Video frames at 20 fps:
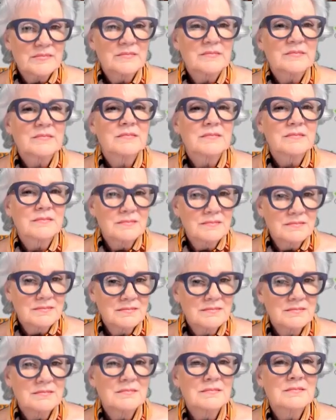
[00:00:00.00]

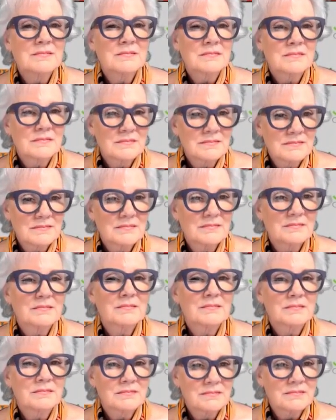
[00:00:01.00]

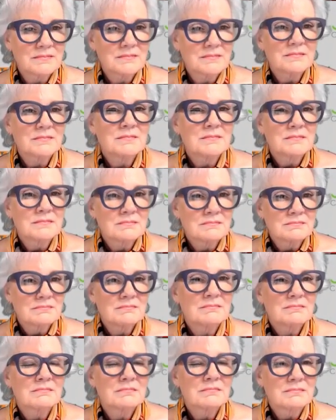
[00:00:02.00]

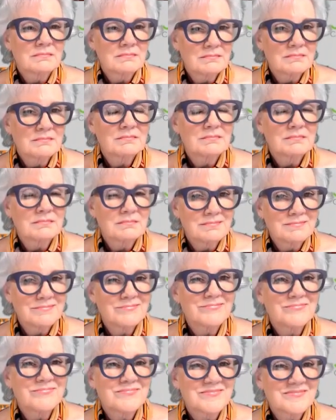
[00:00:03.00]

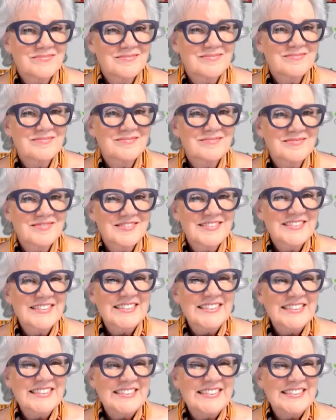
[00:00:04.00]

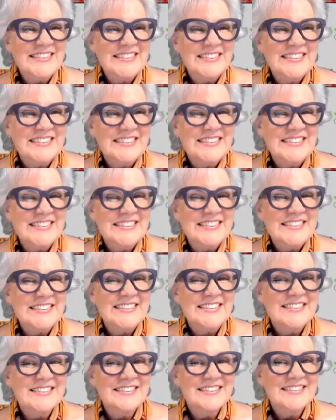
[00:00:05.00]

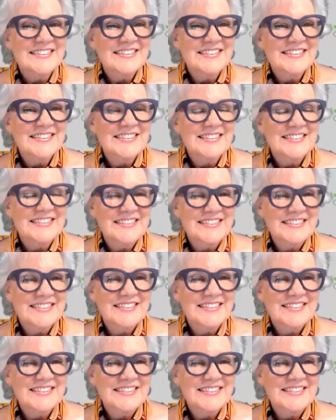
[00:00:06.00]
[no speech]